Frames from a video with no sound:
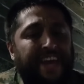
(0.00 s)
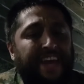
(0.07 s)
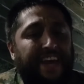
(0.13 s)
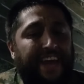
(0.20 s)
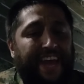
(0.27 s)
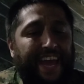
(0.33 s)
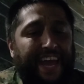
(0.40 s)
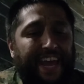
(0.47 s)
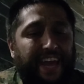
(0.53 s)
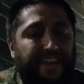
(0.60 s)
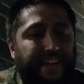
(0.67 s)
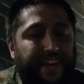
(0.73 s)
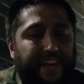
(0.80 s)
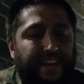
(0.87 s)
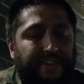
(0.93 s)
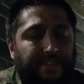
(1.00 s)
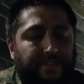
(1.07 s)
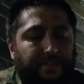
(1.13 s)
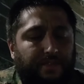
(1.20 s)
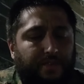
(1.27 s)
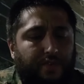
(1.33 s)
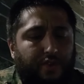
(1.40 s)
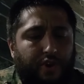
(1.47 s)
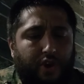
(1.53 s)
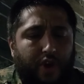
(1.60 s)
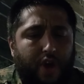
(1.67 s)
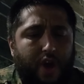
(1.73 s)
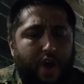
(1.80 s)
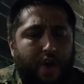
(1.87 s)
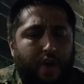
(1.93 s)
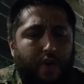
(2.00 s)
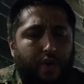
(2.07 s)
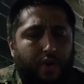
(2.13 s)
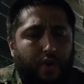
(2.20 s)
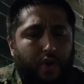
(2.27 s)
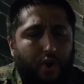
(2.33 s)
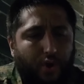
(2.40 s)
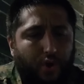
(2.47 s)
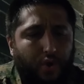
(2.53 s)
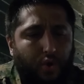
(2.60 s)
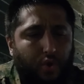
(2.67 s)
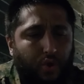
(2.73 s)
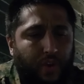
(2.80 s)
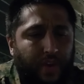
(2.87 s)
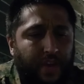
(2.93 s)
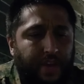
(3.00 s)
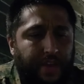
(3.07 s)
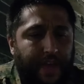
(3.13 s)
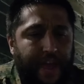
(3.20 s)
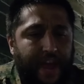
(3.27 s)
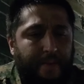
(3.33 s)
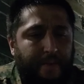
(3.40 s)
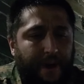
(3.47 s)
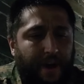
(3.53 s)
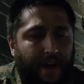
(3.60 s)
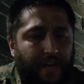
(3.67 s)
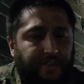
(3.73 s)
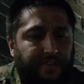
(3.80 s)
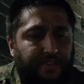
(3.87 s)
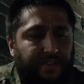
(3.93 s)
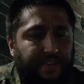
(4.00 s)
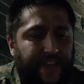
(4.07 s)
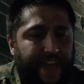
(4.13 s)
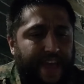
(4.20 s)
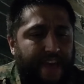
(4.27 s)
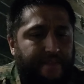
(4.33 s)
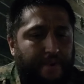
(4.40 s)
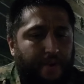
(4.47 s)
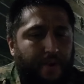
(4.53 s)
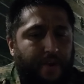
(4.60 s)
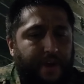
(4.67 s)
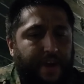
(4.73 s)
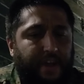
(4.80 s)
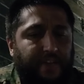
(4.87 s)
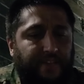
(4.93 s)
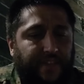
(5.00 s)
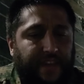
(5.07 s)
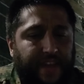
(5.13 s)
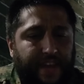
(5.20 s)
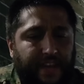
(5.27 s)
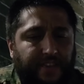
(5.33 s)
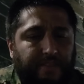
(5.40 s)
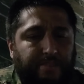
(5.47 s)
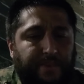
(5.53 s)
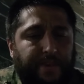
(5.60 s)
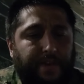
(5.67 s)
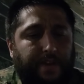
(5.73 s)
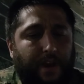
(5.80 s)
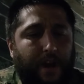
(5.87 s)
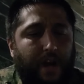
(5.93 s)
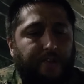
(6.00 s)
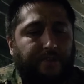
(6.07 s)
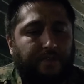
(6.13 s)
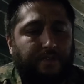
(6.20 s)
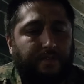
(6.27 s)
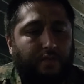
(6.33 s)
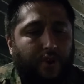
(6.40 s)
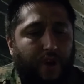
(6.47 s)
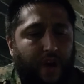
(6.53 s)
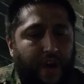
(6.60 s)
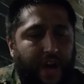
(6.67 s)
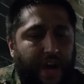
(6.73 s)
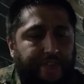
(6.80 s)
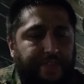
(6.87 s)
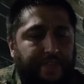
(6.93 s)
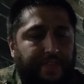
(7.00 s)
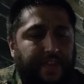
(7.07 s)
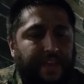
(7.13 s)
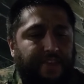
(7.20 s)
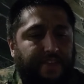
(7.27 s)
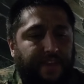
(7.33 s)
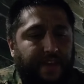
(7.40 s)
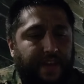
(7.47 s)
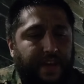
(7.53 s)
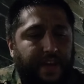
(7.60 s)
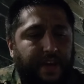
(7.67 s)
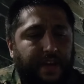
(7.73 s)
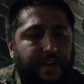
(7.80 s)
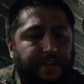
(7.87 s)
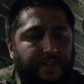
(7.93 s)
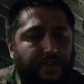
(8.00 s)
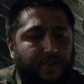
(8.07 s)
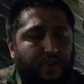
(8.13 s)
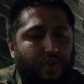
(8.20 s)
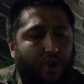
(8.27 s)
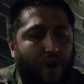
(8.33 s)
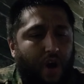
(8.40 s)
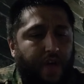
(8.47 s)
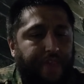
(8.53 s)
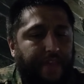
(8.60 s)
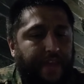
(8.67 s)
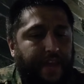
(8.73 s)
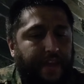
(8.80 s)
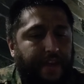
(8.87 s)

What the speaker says: And it's true, they must never exist because of what they did to all they